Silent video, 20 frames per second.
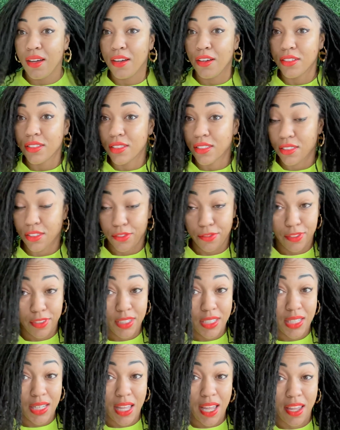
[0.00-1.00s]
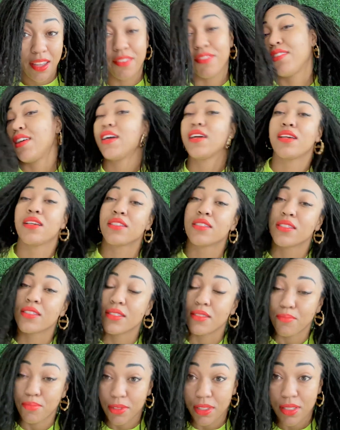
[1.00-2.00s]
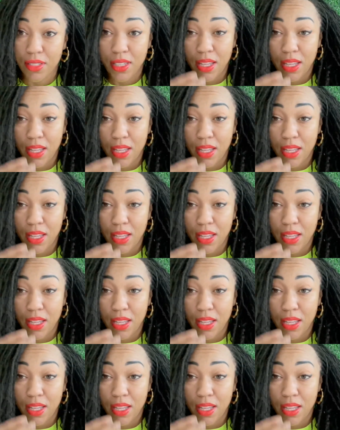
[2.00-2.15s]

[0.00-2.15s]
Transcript: just full of life. Like, this